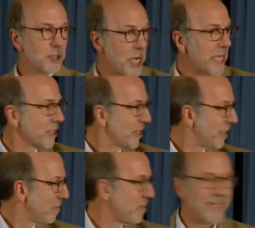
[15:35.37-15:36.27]

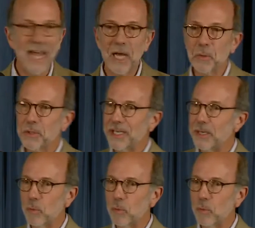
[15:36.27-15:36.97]
Janssen, bedaquiline.